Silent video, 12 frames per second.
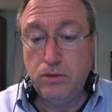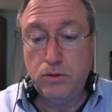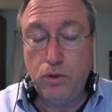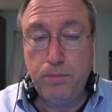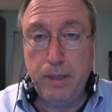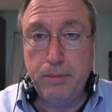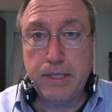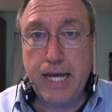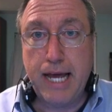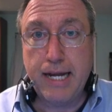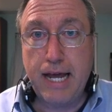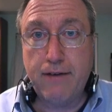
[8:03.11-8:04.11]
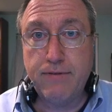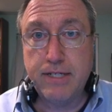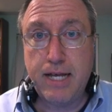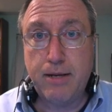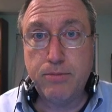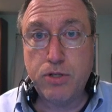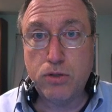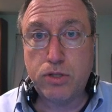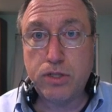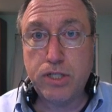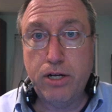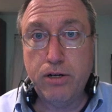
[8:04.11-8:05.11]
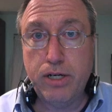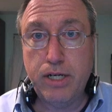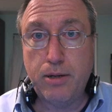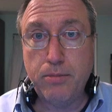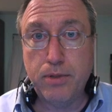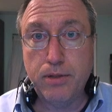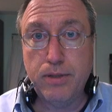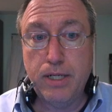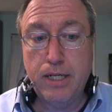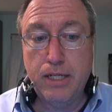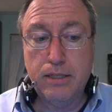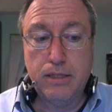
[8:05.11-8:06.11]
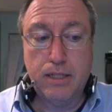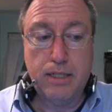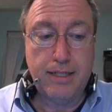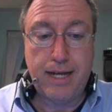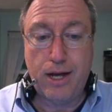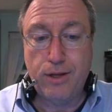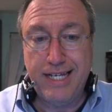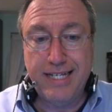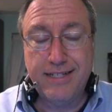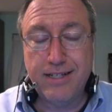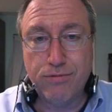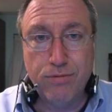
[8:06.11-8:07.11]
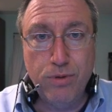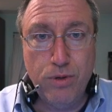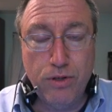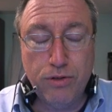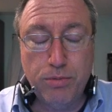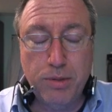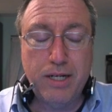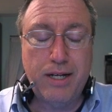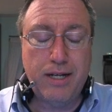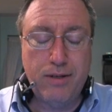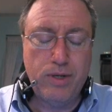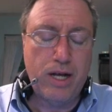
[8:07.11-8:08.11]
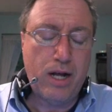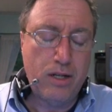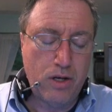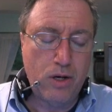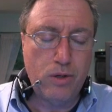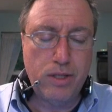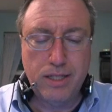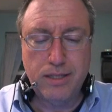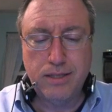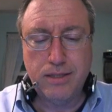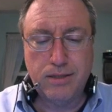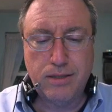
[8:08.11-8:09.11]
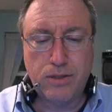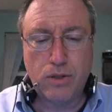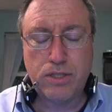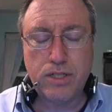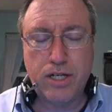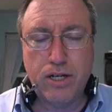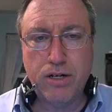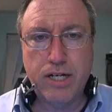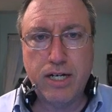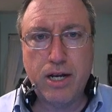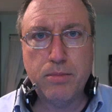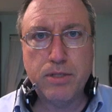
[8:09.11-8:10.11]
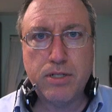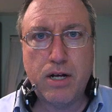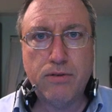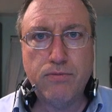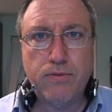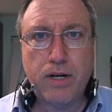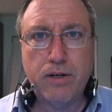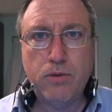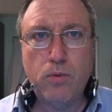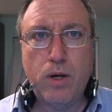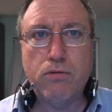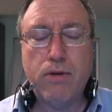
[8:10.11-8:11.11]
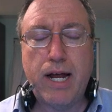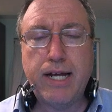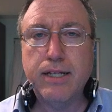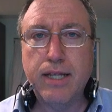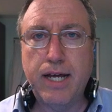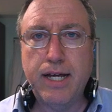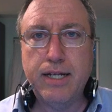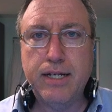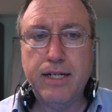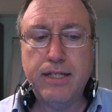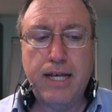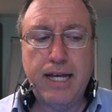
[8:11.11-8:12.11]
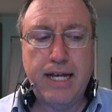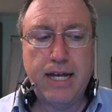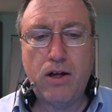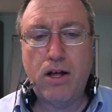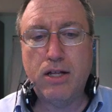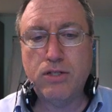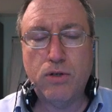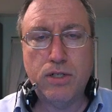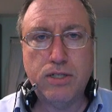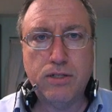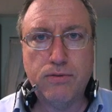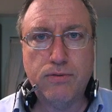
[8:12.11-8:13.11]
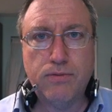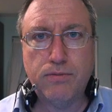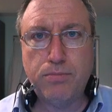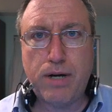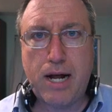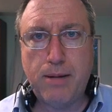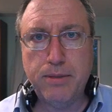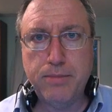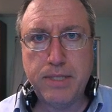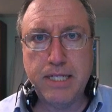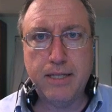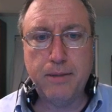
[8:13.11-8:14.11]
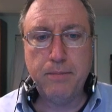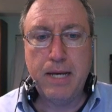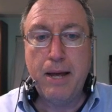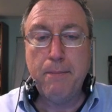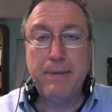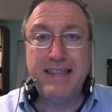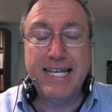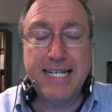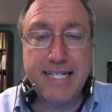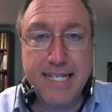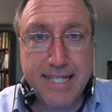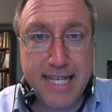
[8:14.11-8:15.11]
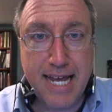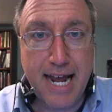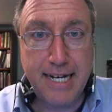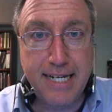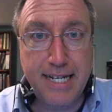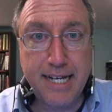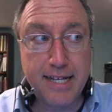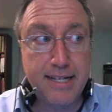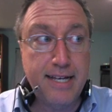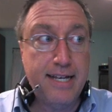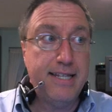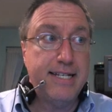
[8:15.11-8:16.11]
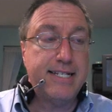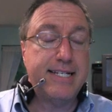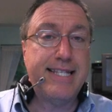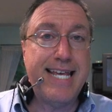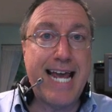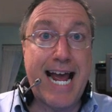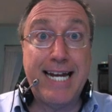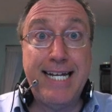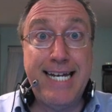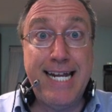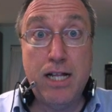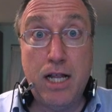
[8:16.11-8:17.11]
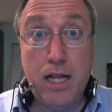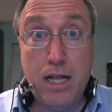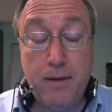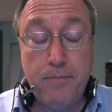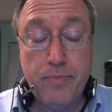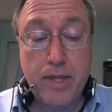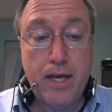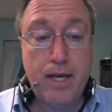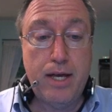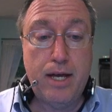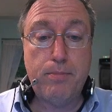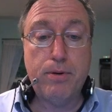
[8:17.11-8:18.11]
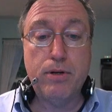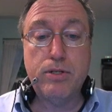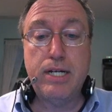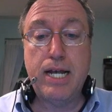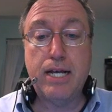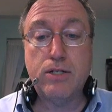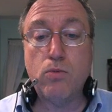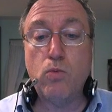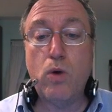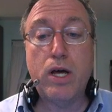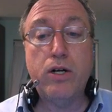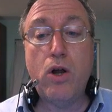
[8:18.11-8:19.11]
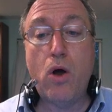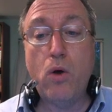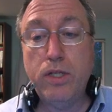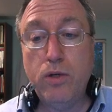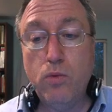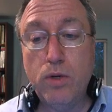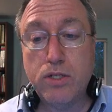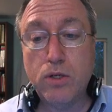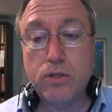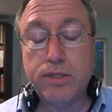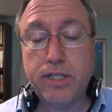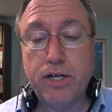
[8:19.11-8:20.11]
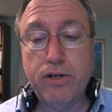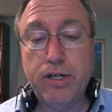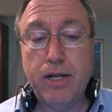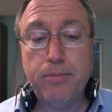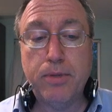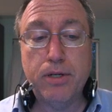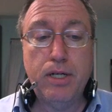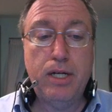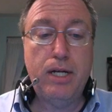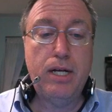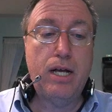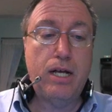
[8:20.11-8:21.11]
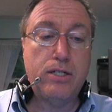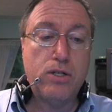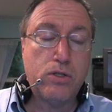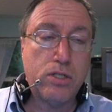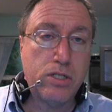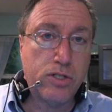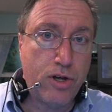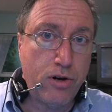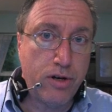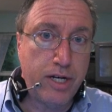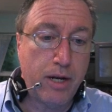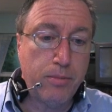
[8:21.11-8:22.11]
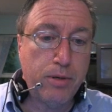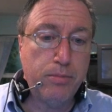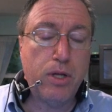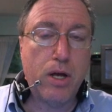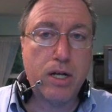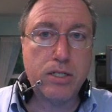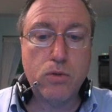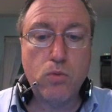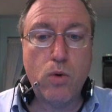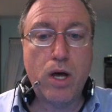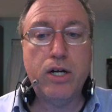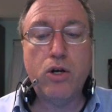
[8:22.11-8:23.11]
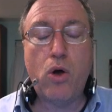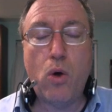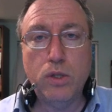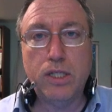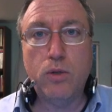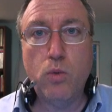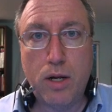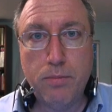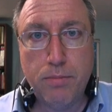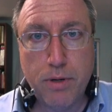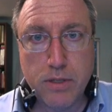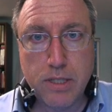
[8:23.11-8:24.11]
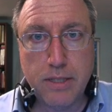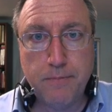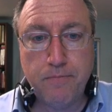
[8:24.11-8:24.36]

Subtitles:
2 people can't have the same Social Security number. Now, these are the rules, but we all know that Social Security numbers aren't very well regulated and they get all sorts of problems in them. But this is the idea. This is the ideal. A person has one and only one Social Security number. A Social Security number belongs to one and only one person.